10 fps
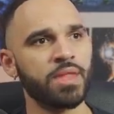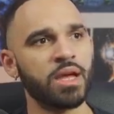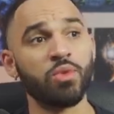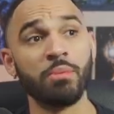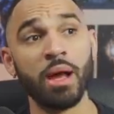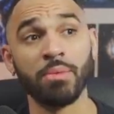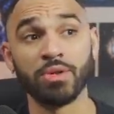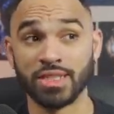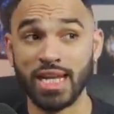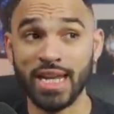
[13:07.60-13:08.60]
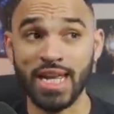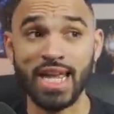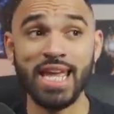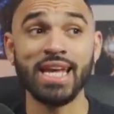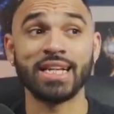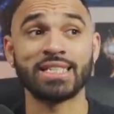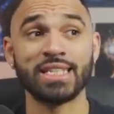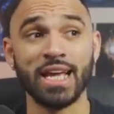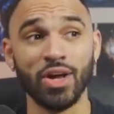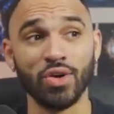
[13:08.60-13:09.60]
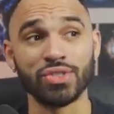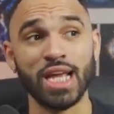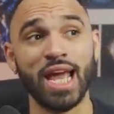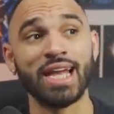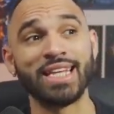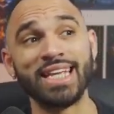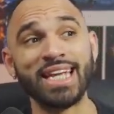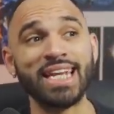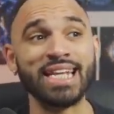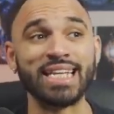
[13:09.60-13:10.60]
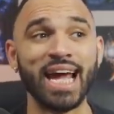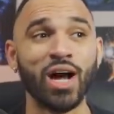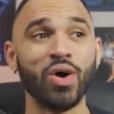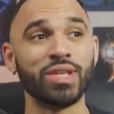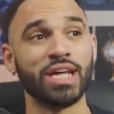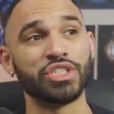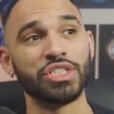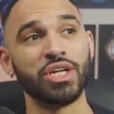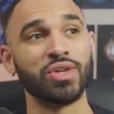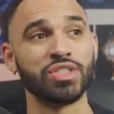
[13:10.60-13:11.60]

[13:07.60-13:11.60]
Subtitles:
And remember, see, he excels at getting down that shield.